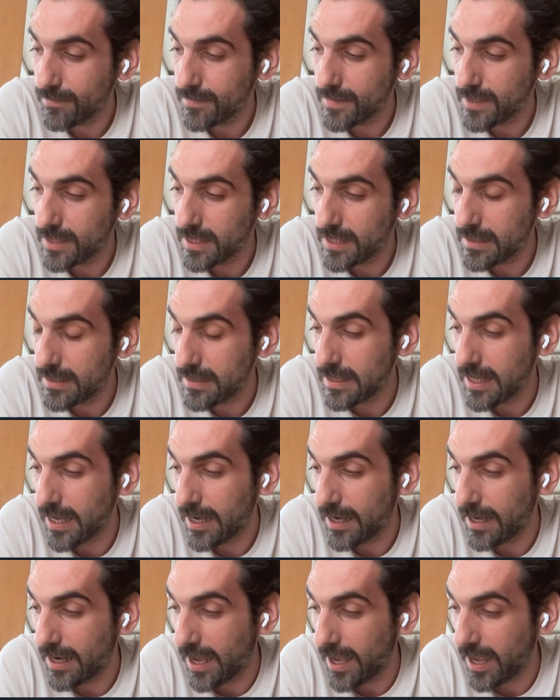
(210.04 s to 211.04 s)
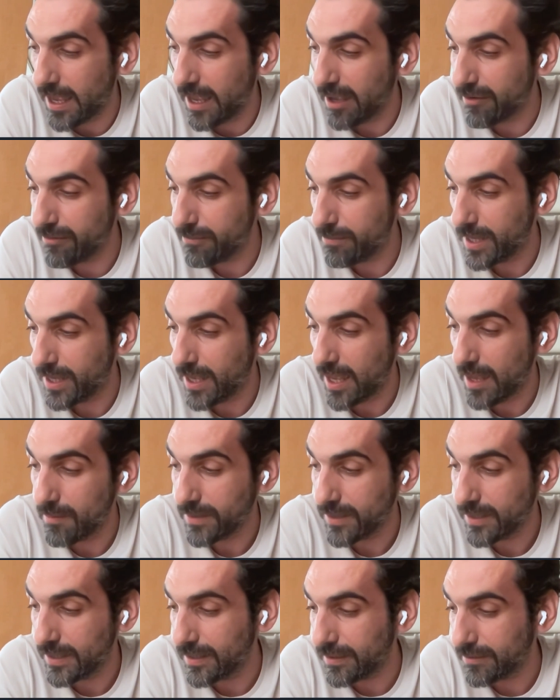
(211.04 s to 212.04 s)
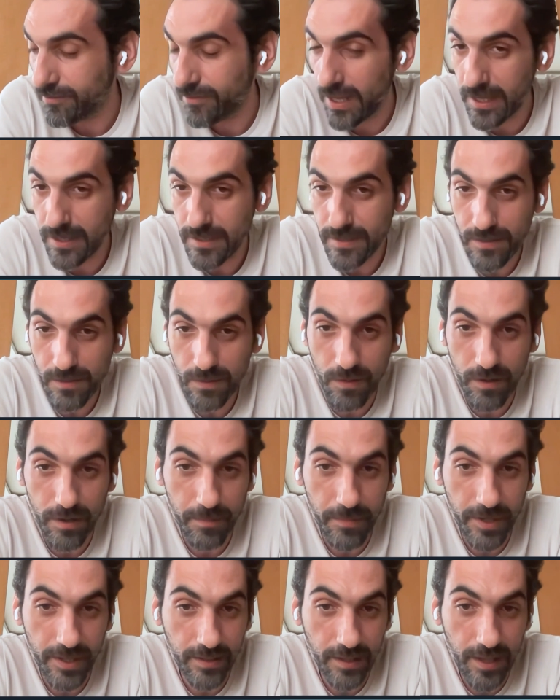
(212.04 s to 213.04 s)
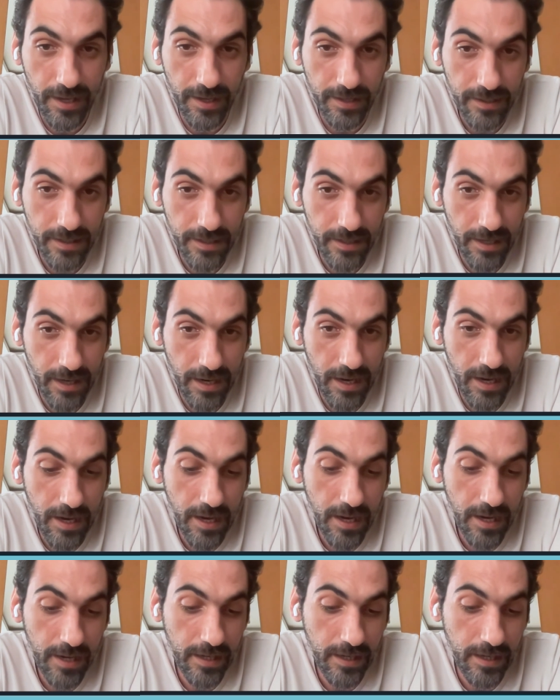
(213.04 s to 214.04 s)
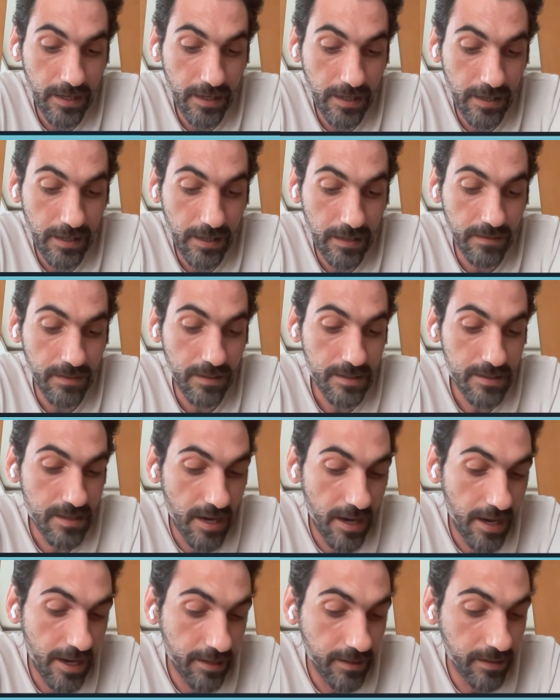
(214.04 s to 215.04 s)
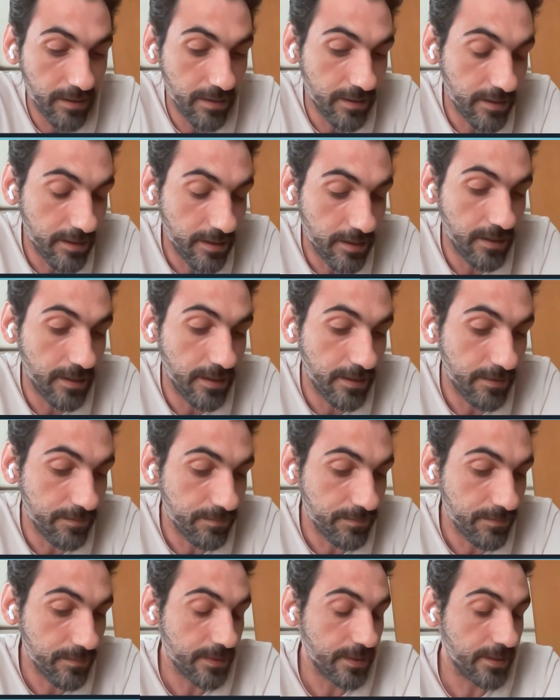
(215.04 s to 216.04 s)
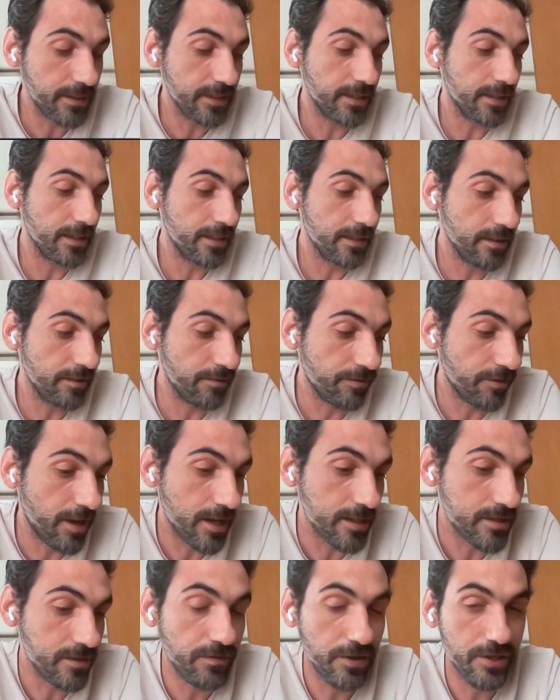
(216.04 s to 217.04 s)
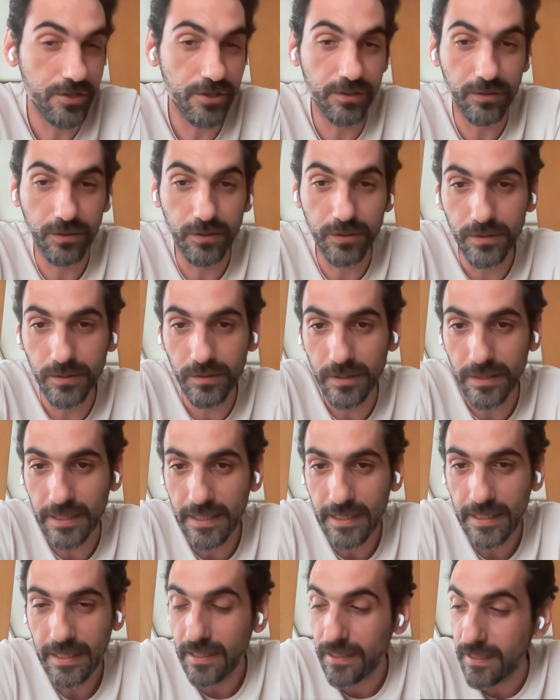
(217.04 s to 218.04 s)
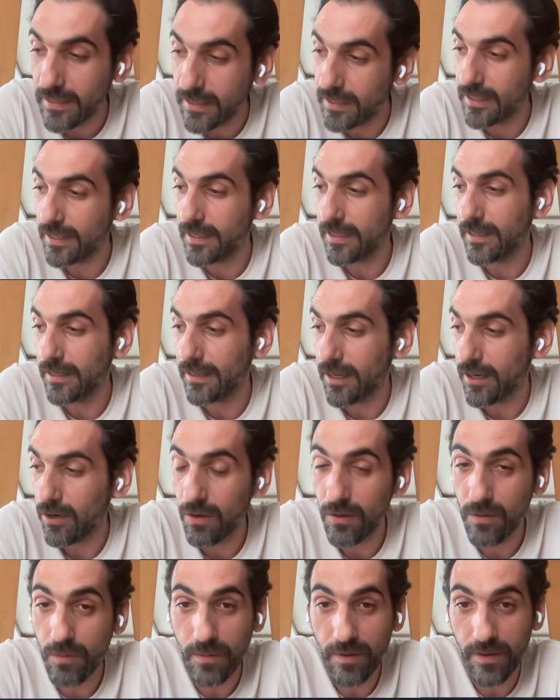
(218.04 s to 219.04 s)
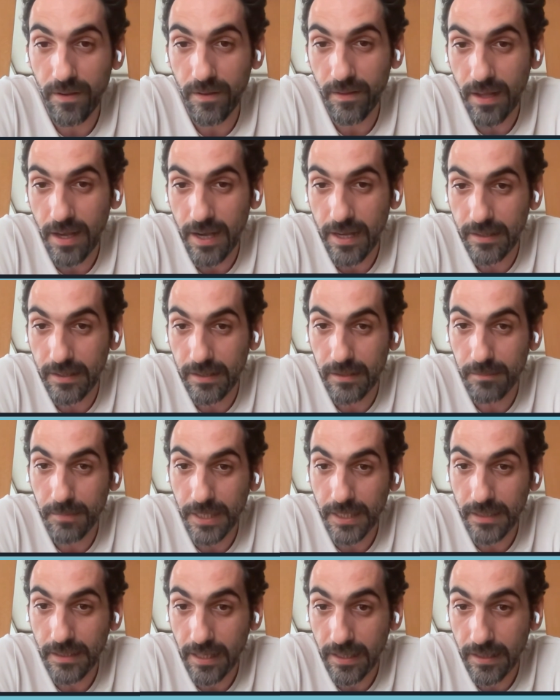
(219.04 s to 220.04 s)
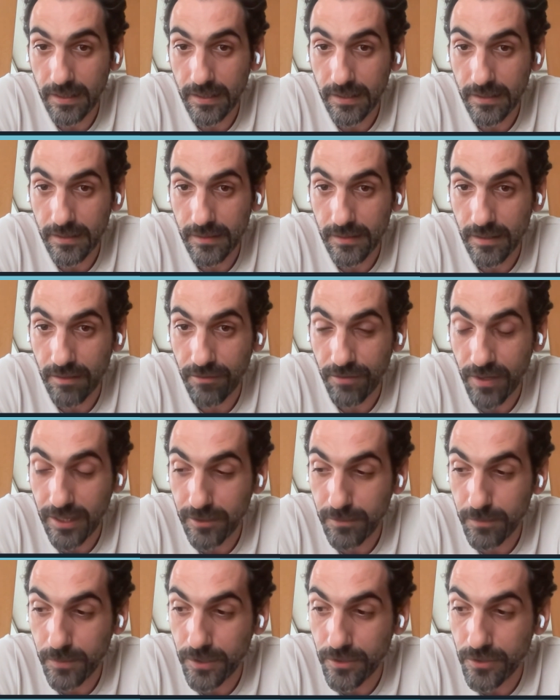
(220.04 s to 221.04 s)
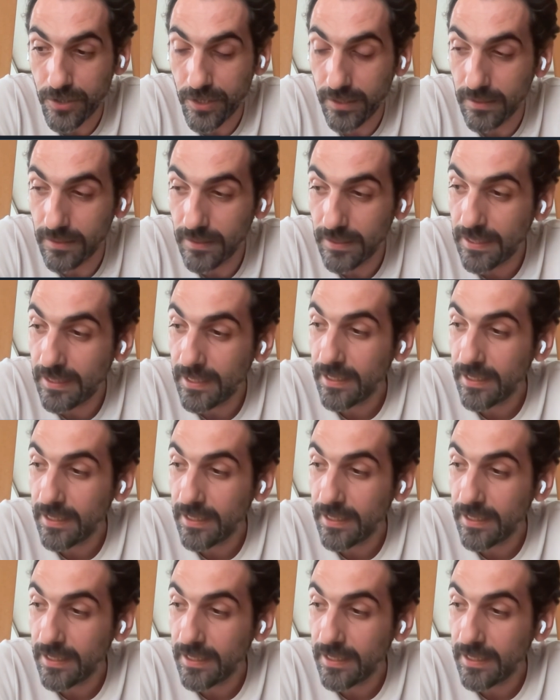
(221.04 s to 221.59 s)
Since then, I have became a Flux core maintainer. I designed the Flux version 2 along with other maintainers in the Flux project.